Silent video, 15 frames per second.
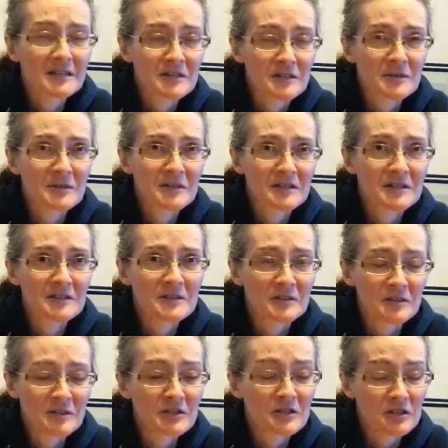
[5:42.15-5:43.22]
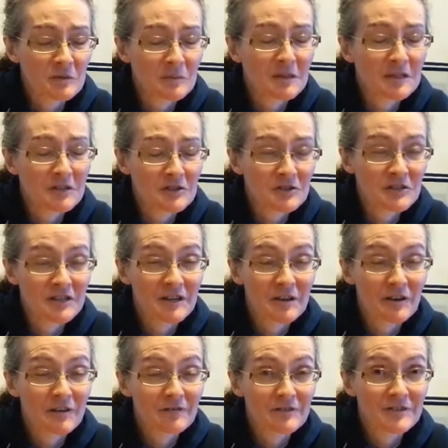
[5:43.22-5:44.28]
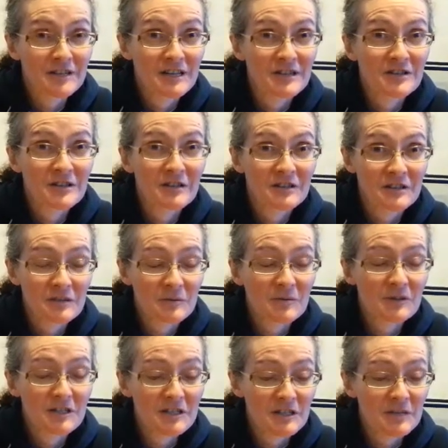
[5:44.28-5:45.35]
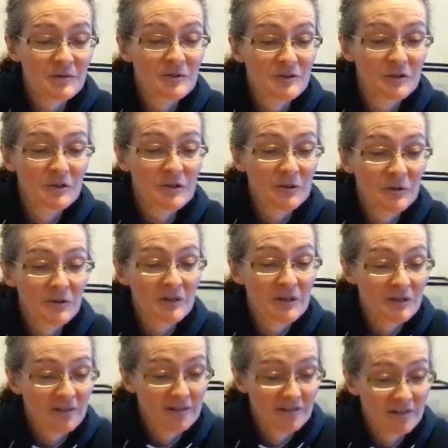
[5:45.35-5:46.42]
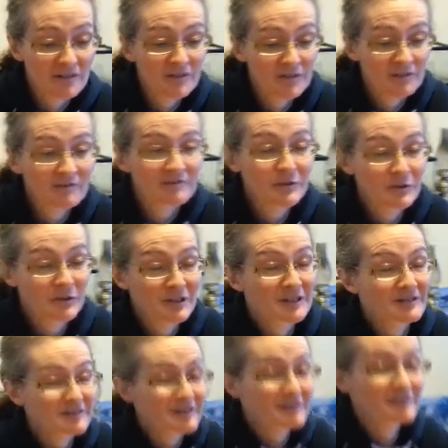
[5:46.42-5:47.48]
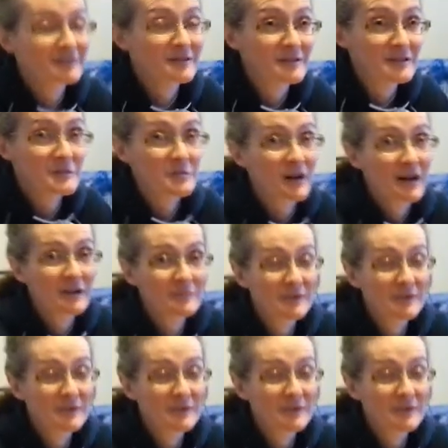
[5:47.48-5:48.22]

So this is going, this should be an interesting conversation. So we're going to see who's going to agree on, on the cooking time for this pie.